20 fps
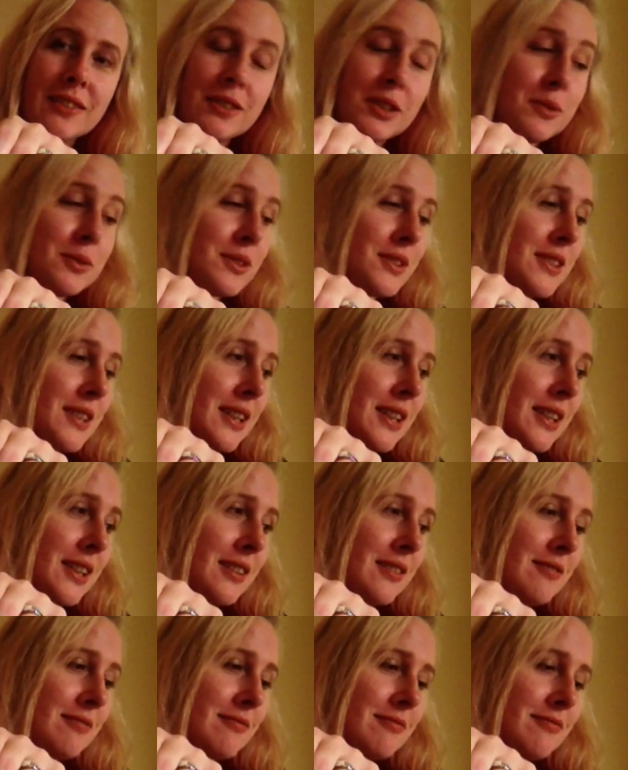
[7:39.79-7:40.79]
You will
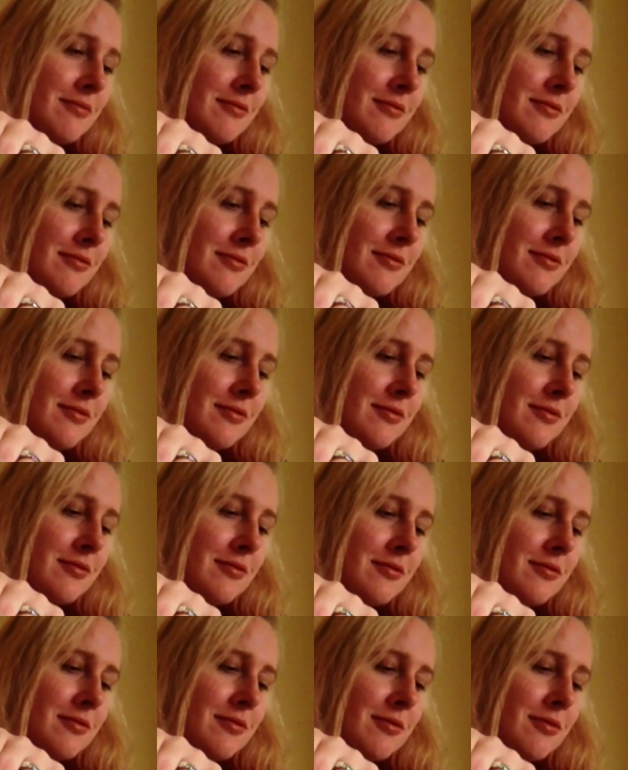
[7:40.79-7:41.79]
see
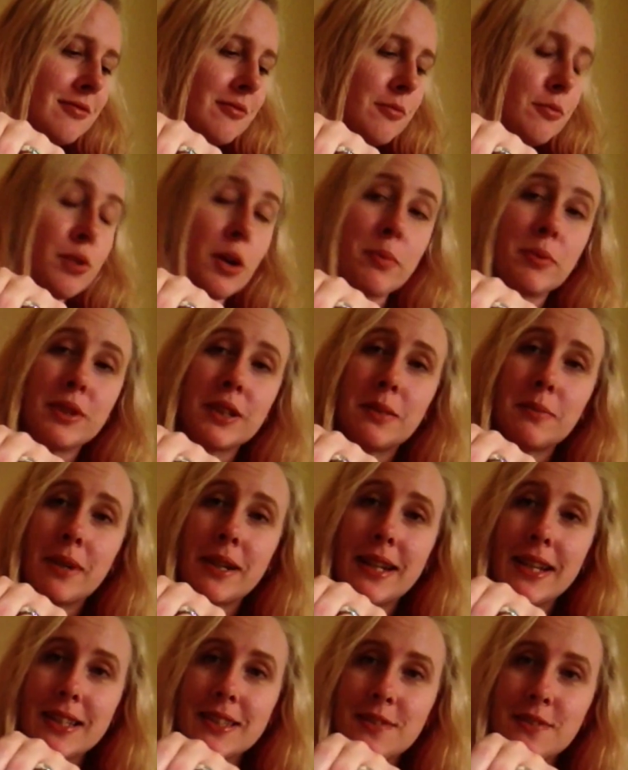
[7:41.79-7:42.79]
probably in my
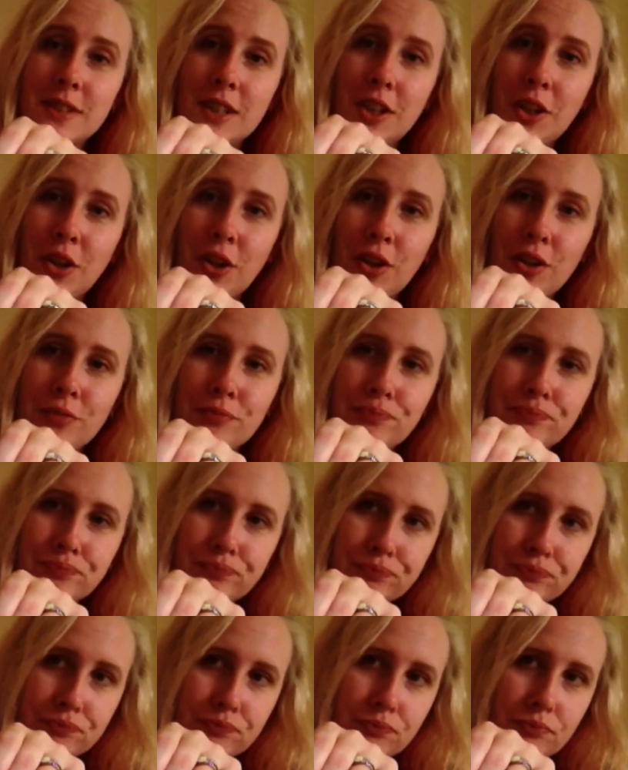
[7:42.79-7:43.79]
next video,
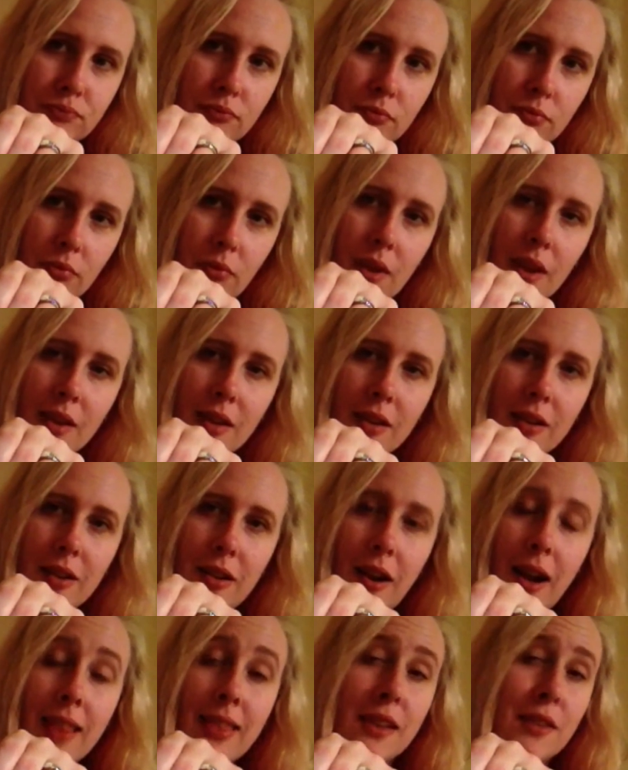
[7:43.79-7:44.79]

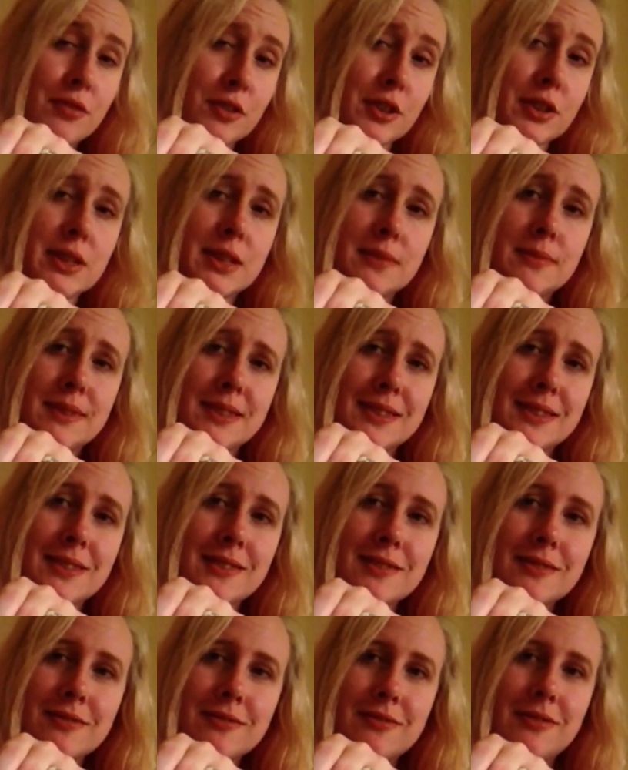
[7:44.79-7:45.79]
I love Christmas,
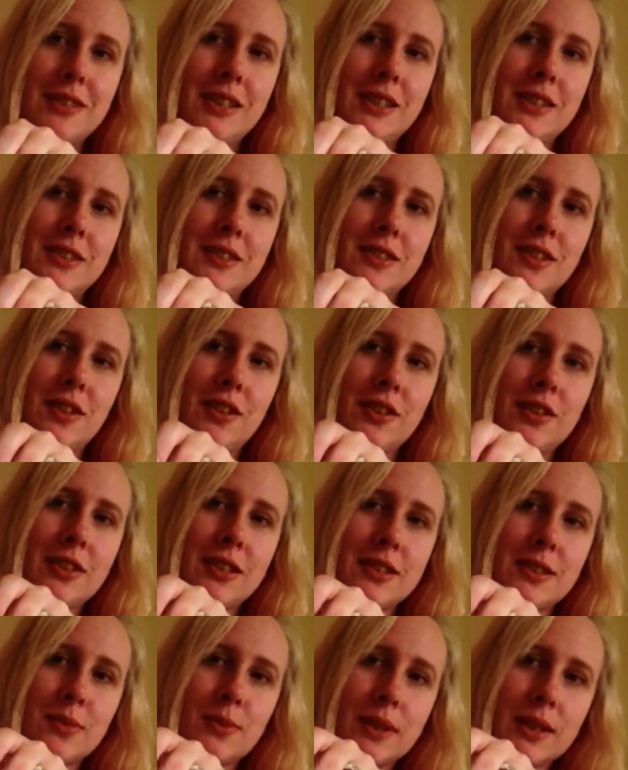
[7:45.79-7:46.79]
and so
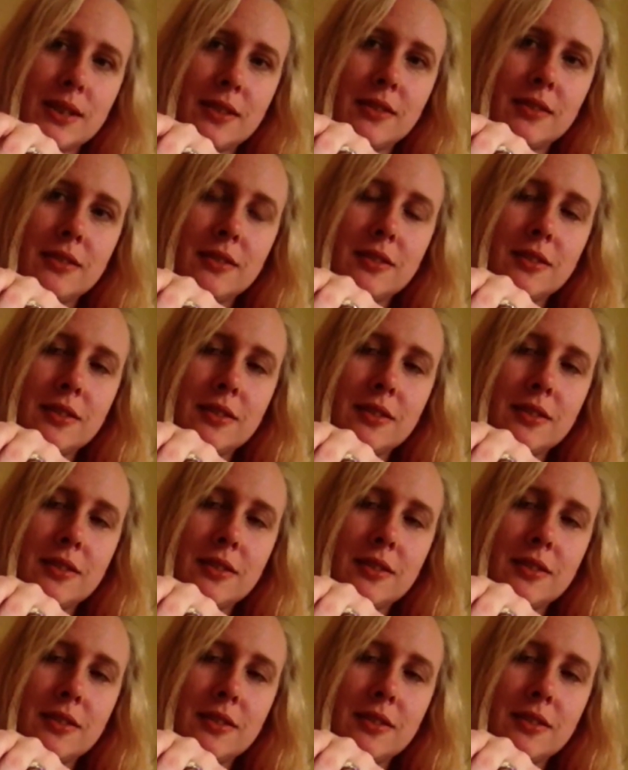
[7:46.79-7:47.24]
this one